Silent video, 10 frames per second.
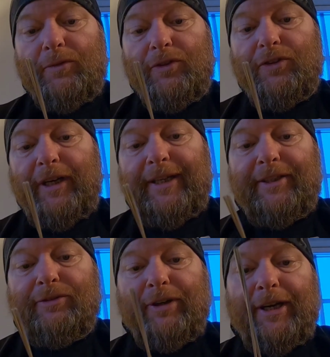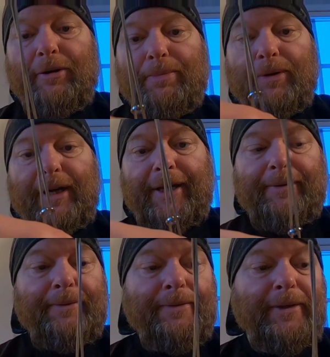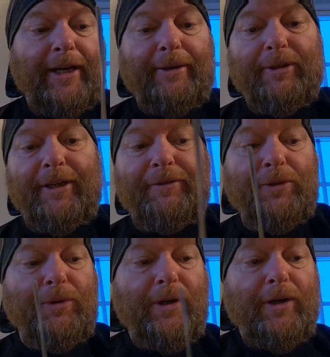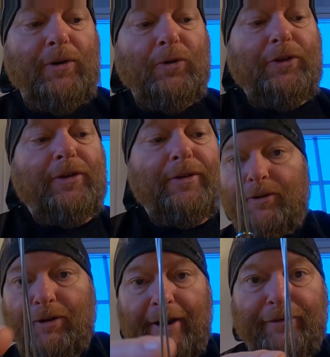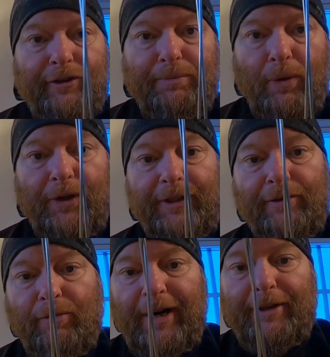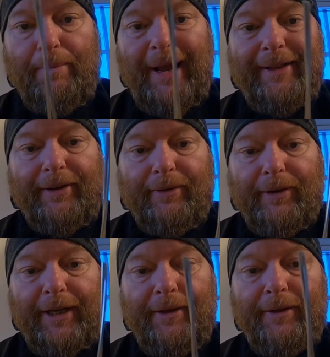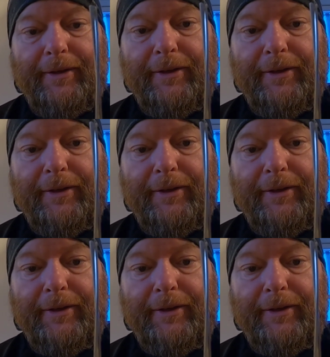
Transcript: Just slide this ring up, okay? And it will give you a good reference point of where to bend it, okay?